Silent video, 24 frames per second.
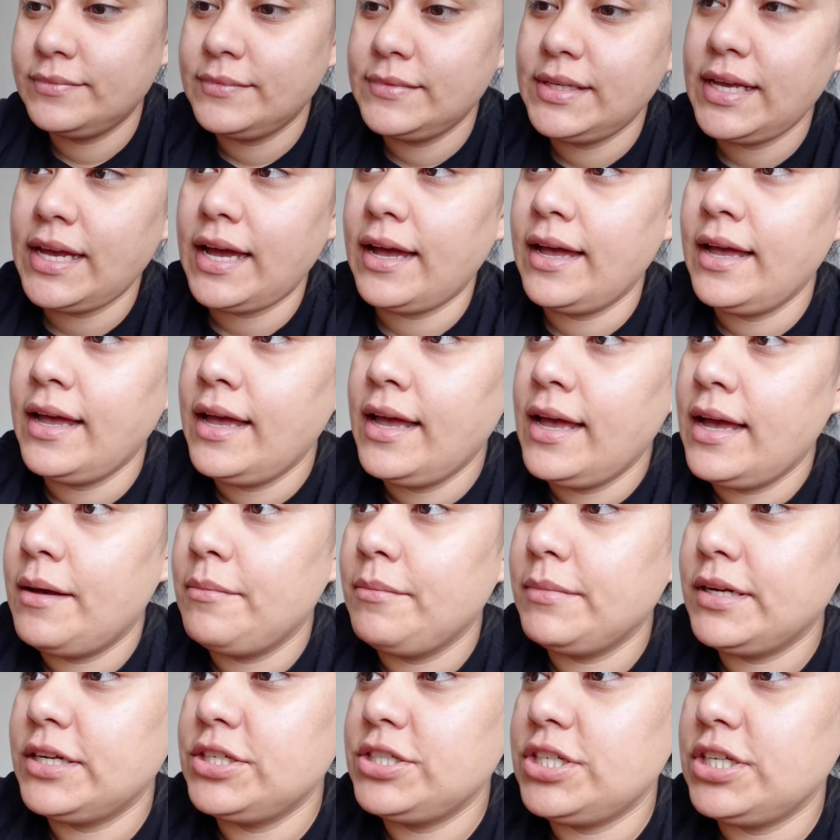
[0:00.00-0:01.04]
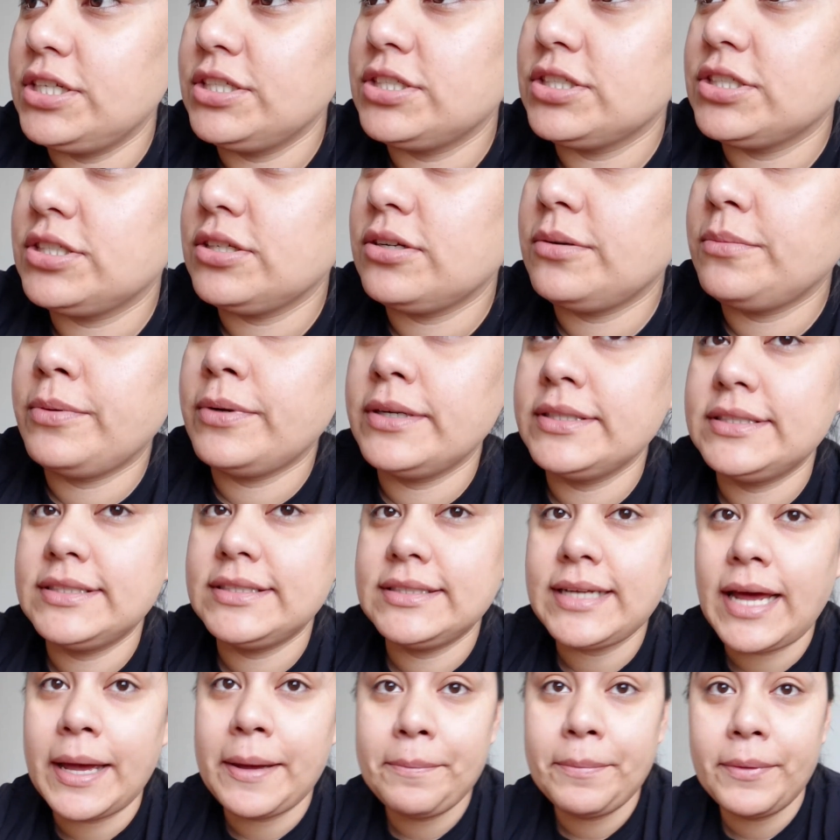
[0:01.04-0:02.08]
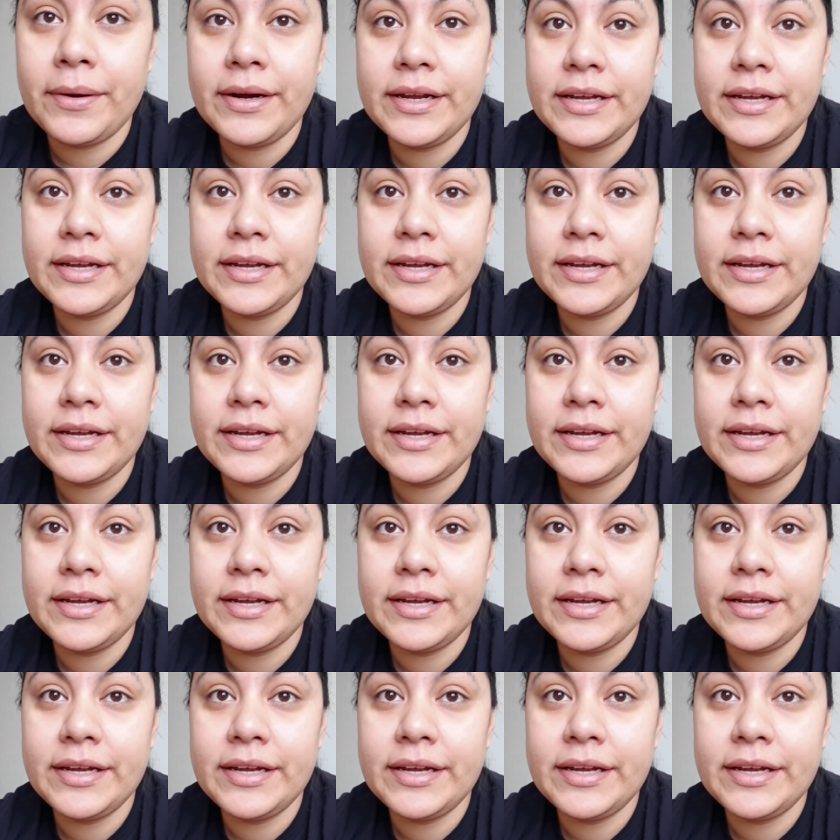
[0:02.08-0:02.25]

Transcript: I'm gonna change this little boy's diaper.